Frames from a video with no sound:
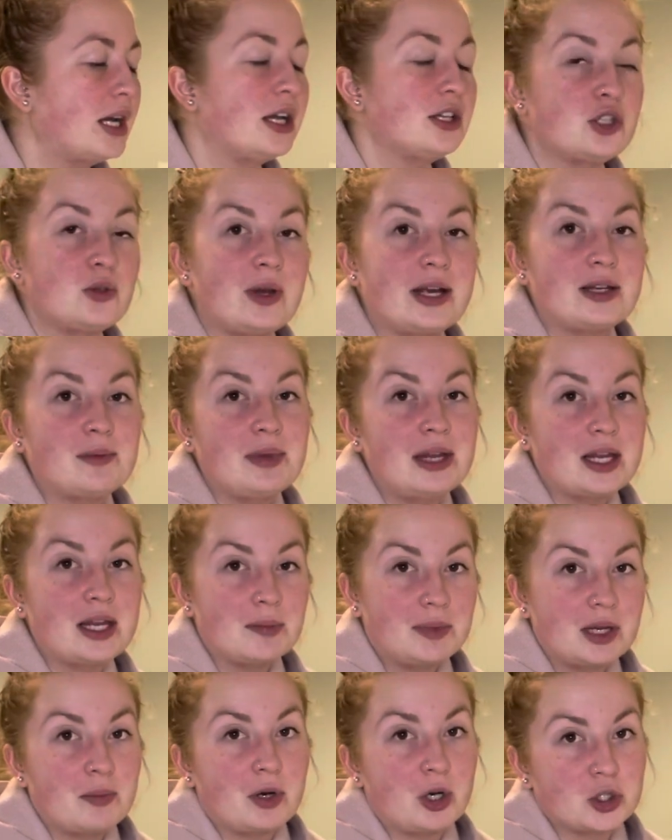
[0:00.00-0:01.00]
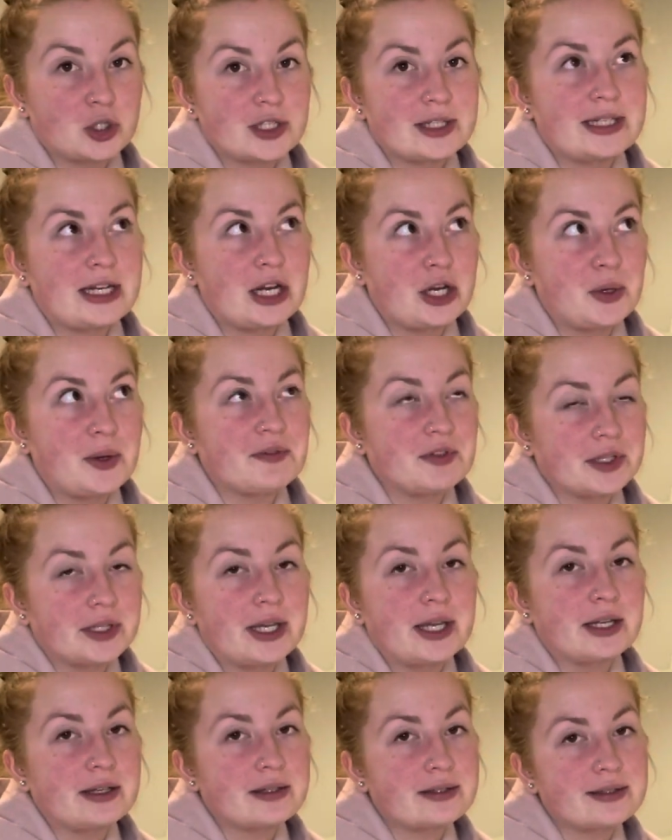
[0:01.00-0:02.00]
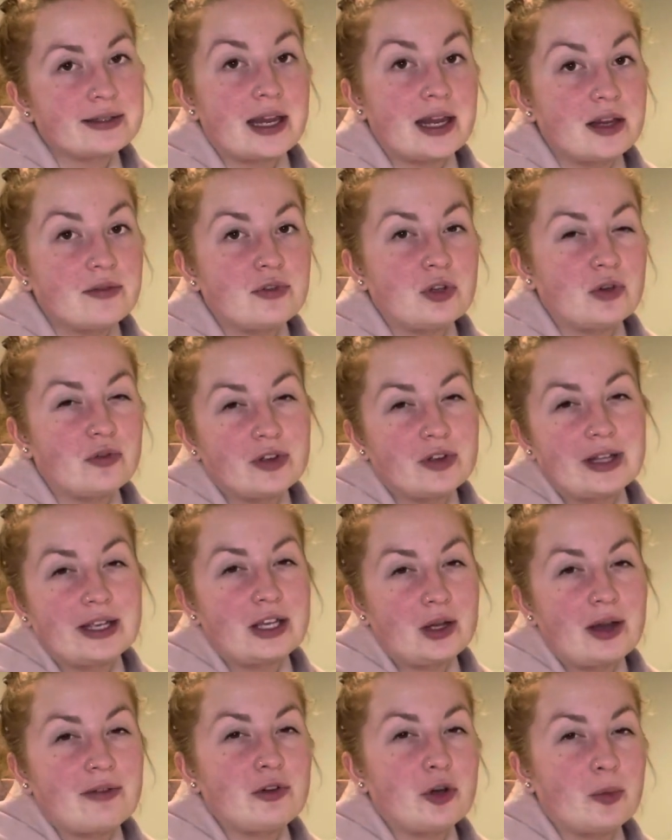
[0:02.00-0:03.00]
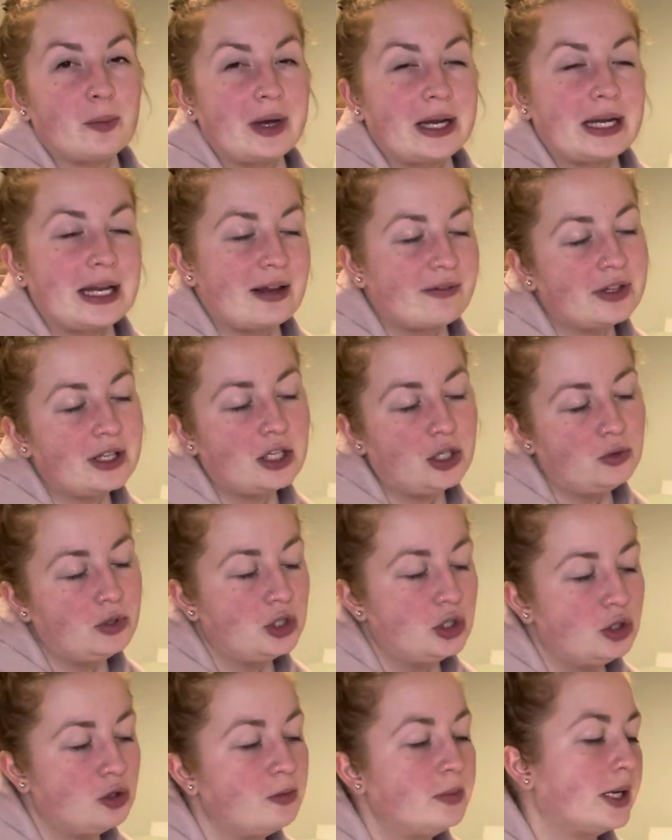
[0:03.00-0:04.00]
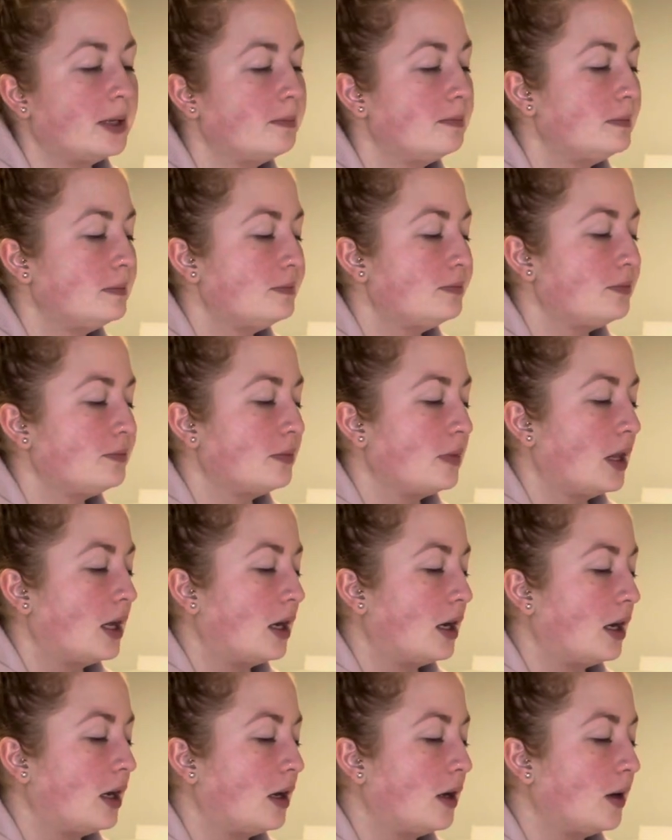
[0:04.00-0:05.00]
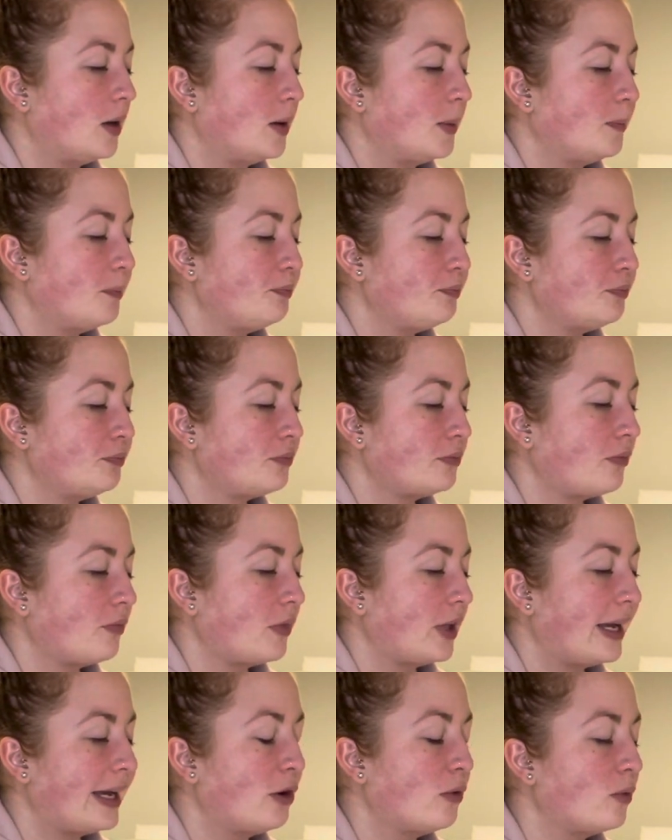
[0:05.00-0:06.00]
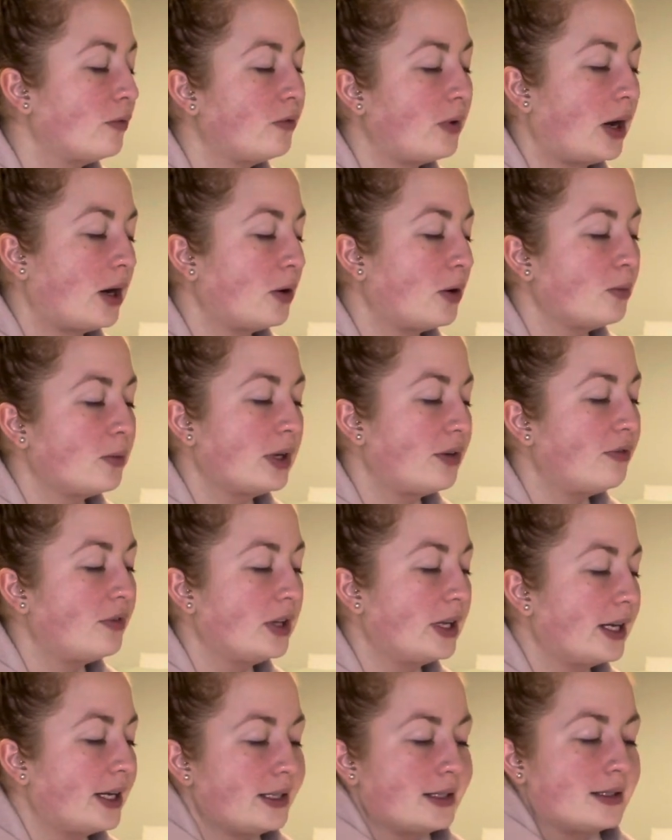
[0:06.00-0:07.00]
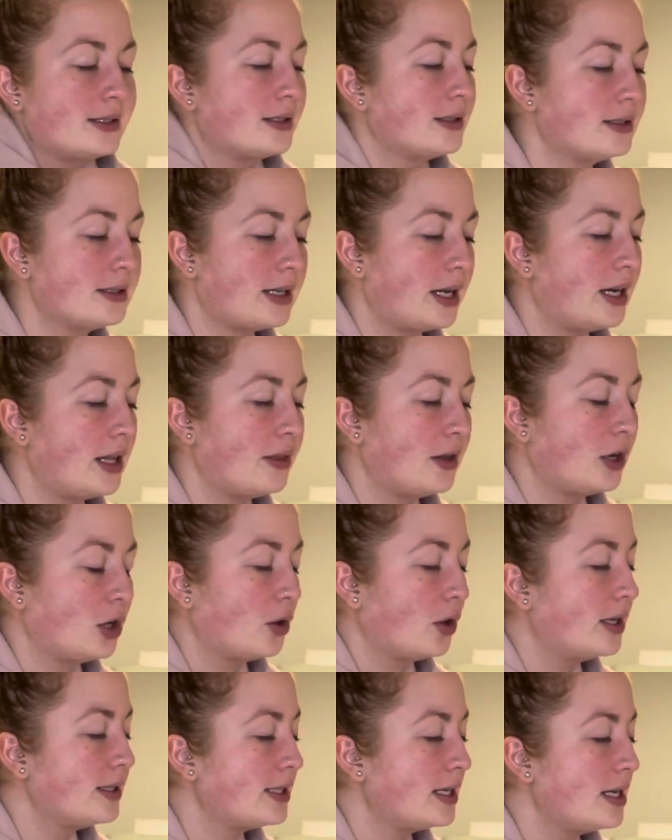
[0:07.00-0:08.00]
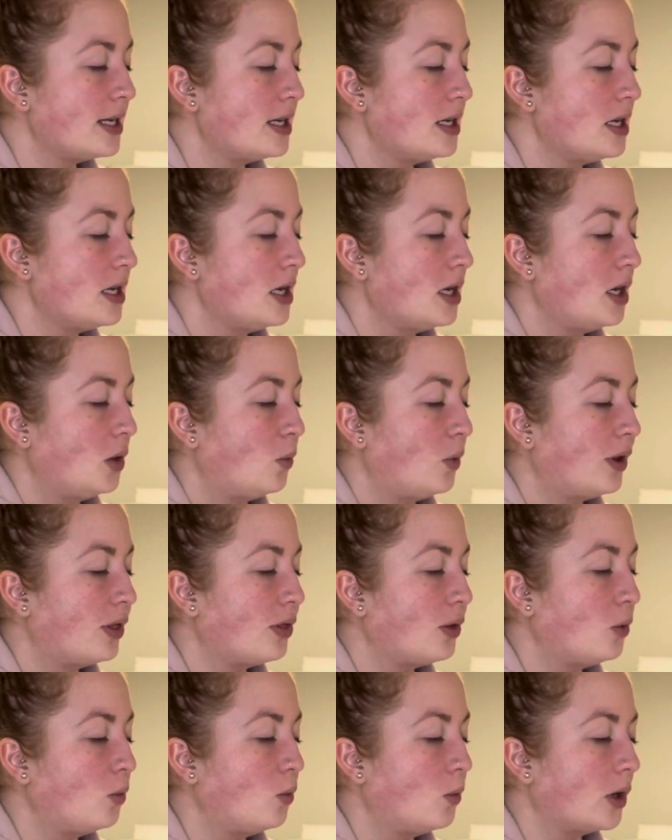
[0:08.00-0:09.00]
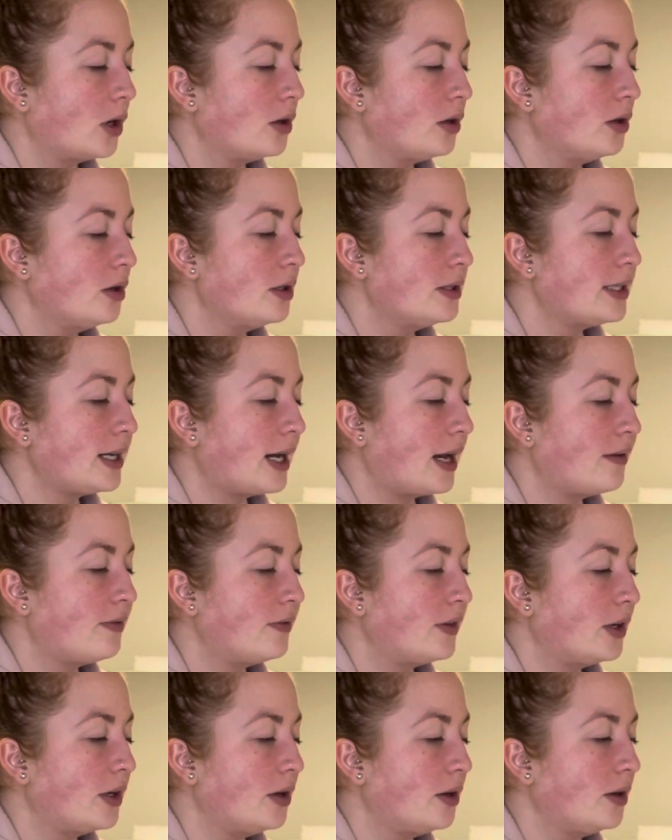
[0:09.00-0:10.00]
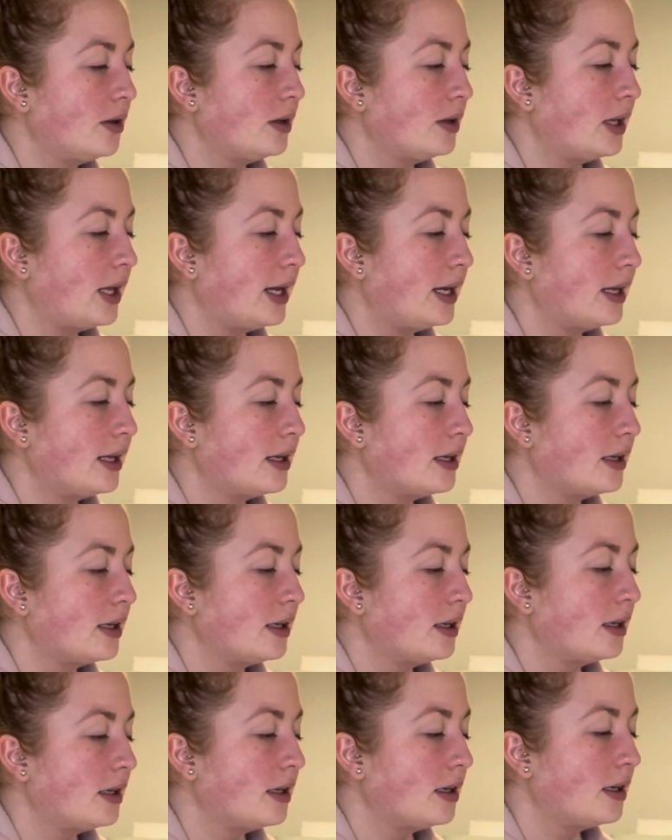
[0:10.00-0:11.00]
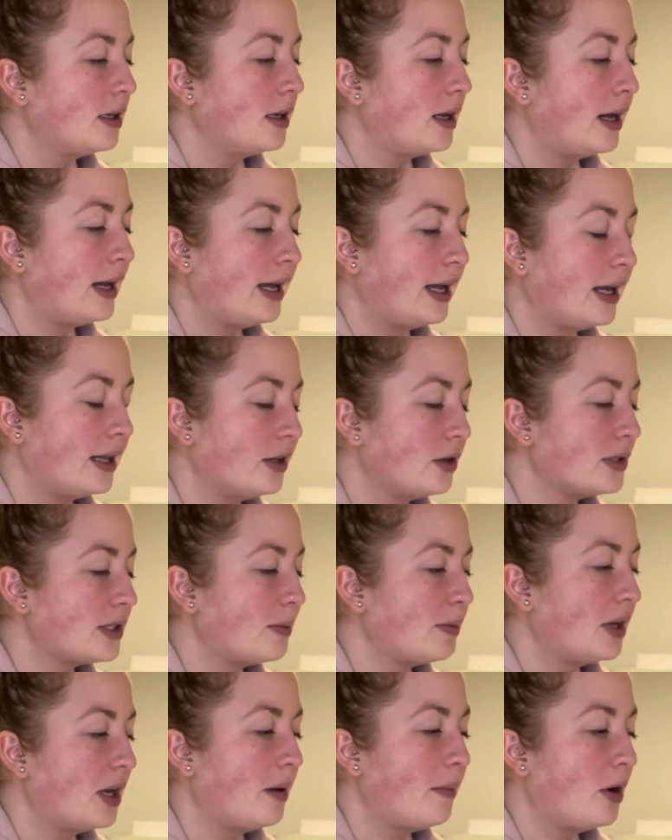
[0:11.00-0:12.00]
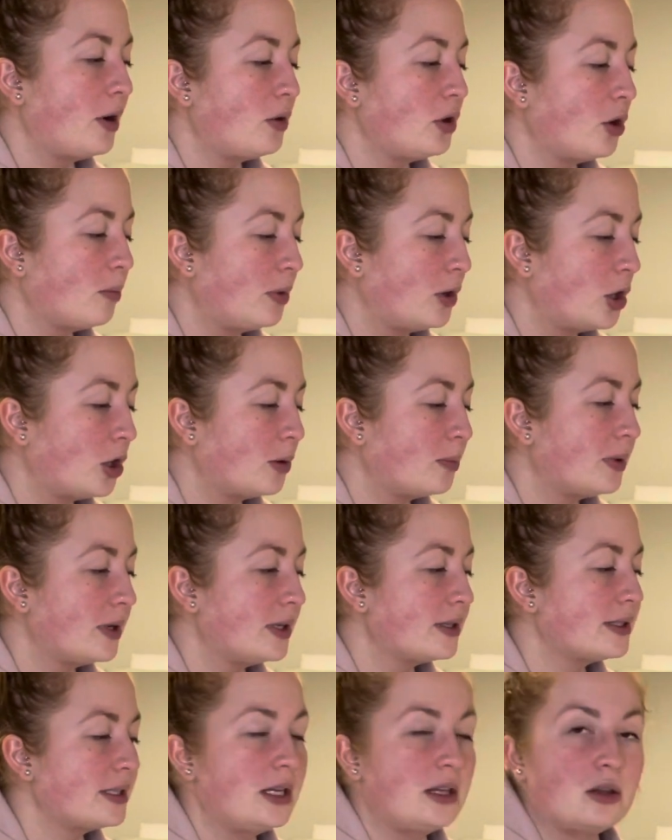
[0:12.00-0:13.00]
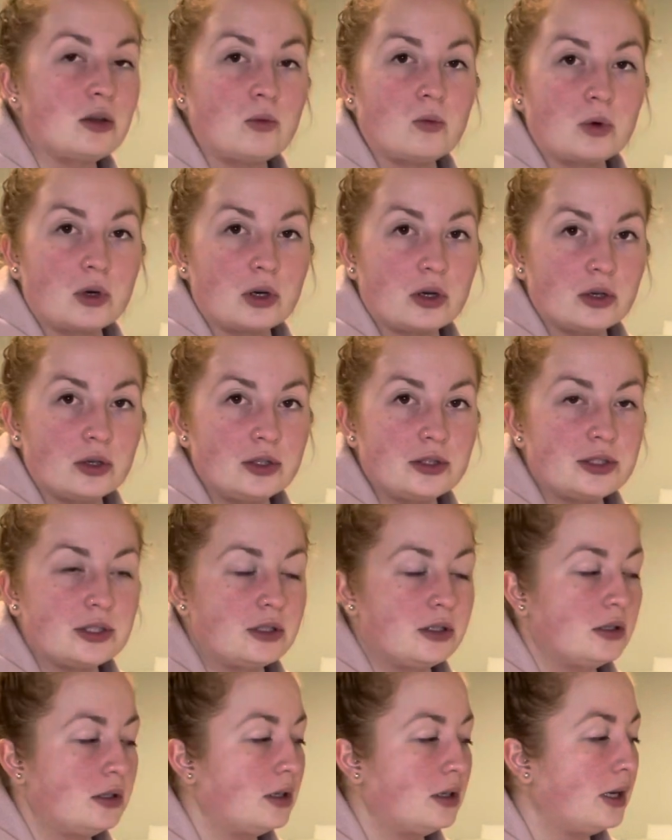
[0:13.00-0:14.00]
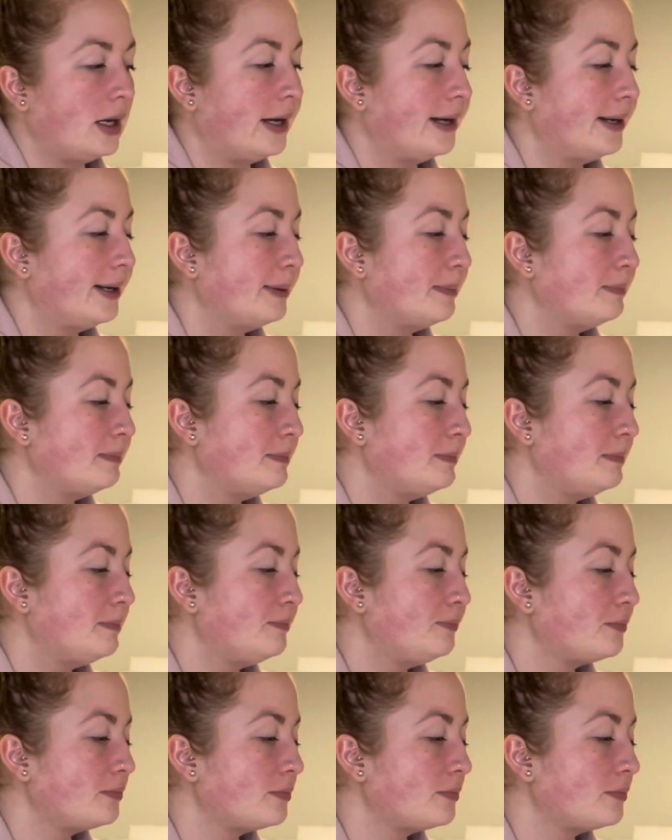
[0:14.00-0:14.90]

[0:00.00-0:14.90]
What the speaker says: you had to make a big purchase, now you have to like save. You feel like you have no money. I feel like you do, but like I don't really feel like it's anything crazy. With the world, I feel like, again, there's something about your purpose in the world. Something